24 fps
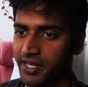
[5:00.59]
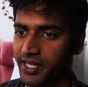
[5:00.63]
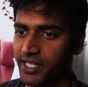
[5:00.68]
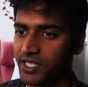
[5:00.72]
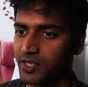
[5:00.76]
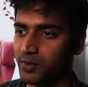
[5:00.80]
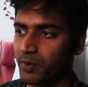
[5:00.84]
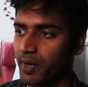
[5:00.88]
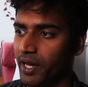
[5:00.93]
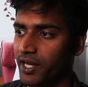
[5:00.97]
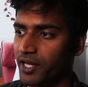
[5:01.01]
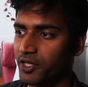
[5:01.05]

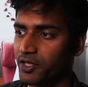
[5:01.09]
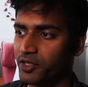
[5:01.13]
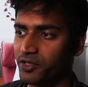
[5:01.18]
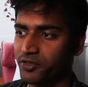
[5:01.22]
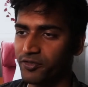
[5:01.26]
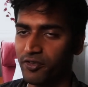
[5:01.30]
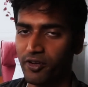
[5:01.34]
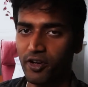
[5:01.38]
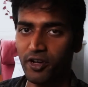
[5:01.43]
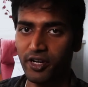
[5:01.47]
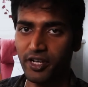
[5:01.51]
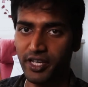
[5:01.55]
contains
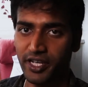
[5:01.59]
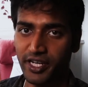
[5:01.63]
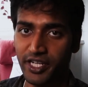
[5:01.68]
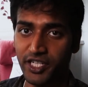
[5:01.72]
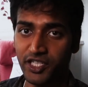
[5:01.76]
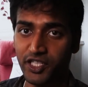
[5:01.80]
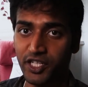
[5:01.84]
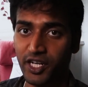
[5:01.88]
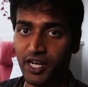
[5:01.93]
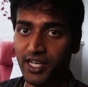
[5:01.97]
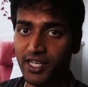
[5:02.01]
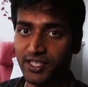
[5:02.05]
values for
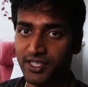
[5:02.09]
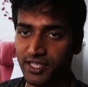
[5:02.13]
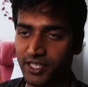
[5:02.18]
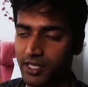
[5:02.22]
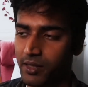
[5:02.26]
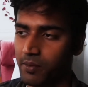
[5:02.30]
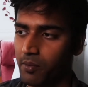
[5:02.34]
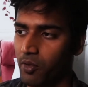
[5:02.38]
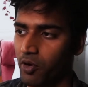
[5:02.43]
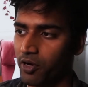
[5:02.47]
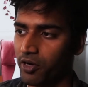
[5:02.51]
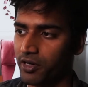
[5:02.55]

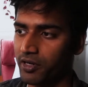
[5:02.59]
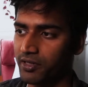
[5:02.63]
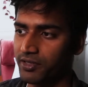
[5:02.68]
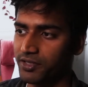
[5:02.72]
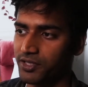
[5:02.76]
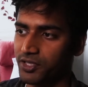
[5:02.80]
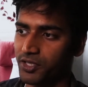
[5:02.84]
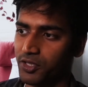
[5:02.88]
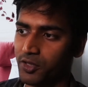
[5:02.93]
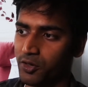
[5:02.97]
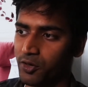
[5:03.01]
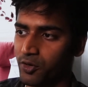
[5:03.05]
initializing the
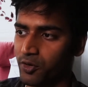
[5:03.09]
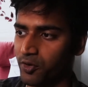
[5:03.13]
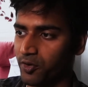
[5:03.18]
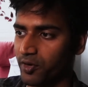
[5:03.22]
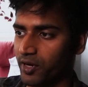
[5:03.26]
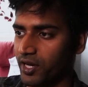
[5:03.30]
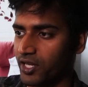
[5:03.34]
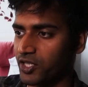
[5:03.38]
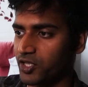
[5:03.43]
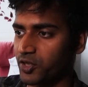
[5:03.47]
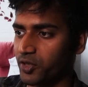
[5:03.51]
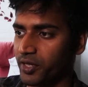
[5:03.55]
model.
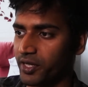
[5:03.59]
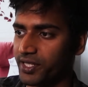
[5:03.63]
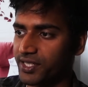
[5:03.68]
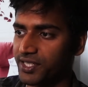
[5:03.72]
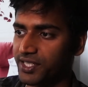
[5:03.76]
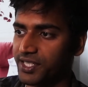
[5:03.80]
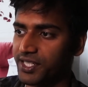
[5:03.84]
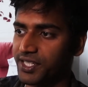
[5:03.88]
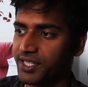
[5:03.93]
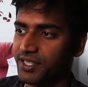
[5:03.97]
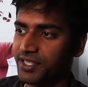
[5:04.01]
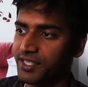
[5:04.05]
So as you
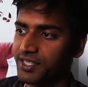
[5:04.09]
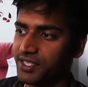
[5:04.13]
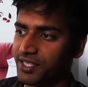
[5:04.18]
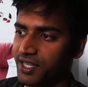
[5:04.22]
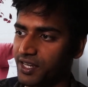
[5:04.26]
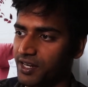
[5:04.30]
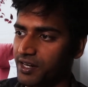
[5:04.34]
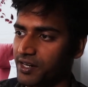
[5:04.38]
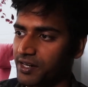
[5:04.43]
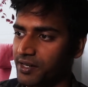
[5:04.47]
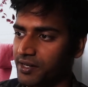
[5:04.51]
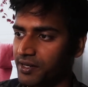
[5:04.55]
can see,
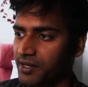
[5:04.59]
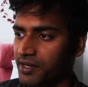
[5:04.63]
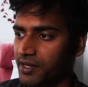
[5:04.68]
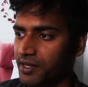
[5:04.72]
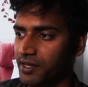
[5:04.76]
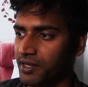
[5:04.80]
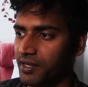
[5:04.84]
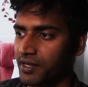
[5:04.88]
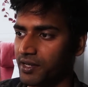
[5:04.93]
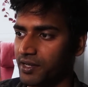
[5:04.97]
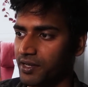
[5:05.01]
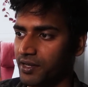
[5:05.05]
these are
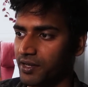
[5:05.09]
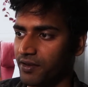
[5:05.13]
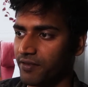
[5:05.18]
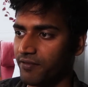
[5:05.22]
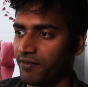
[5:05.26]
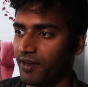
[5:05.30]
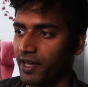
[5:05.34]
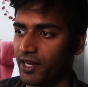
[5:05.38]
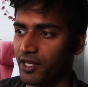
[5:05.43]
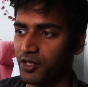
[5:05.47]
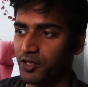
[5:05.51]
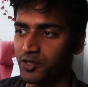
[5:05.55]

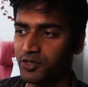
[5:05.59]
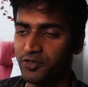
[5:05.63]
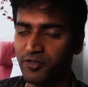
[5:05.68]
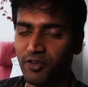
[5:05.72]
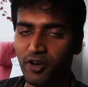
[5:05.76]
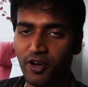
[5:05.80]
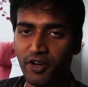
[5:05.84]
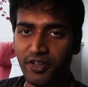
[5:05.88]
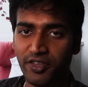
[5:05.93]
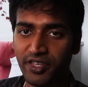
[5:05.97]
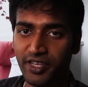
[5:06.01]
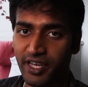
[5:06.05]

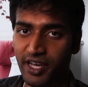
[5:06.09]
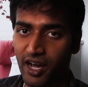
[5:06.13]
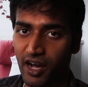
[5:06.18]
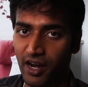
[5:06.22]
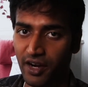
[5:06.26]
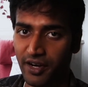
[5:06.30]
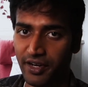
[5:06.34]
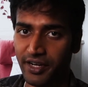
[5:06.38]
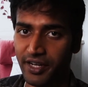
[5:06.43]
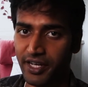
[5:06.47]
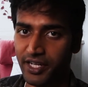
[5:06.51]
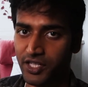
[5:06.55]
values for the
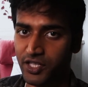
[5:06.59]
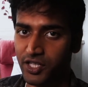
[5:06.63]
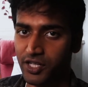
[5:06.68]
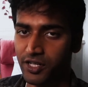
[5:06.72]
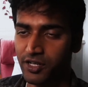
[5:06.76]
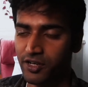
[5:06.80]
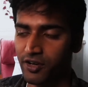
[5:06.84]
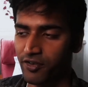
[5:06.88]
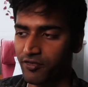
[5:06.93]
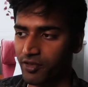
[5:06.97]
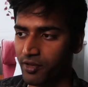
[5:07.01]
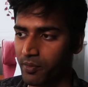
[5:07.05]

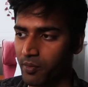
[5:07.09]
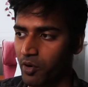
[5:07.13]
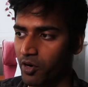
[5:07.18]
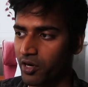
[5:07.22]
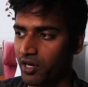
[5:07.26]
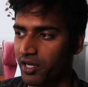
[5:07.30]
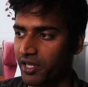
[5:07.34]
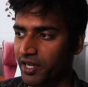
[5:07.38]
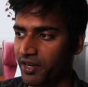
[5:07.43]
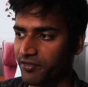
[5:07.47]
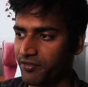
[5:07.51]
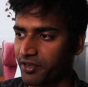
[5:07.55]
architecture of the
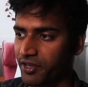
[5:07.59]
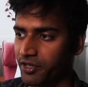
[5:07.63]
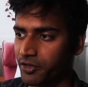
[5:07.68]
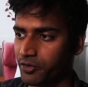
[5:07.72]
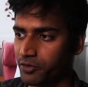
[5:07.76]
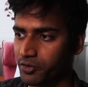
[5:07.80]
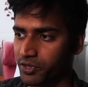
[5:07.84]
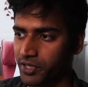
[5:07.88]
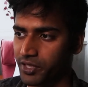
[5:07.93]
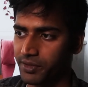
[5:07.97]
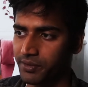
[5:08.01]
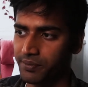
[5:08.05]
model that we
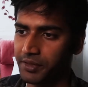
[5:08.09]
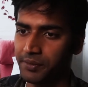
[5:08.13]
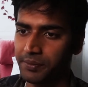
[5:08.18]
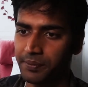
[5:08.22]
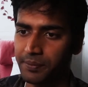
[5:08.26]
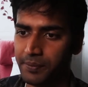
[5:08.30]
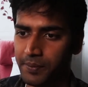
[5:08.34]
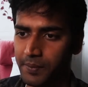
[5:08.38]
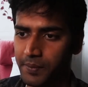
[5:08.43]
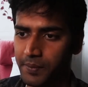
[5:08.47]
are using.